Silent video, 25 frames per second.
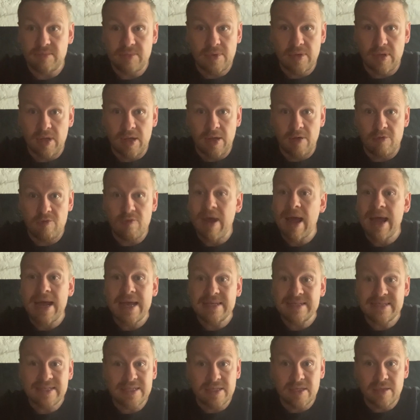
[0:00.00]
a
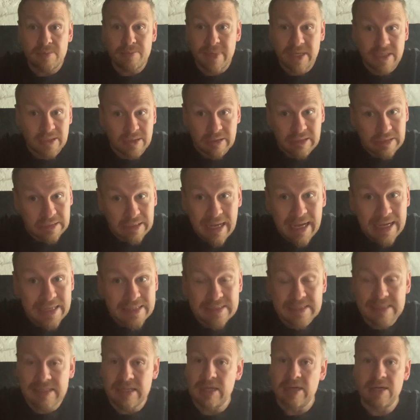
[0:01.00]
rise in the middle
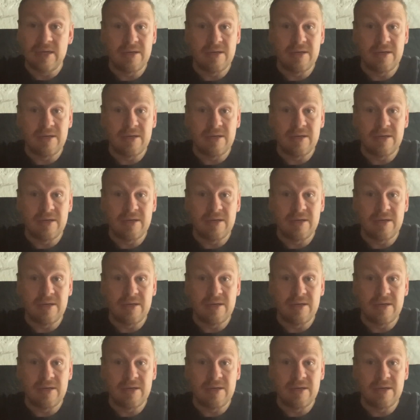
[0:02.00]
class.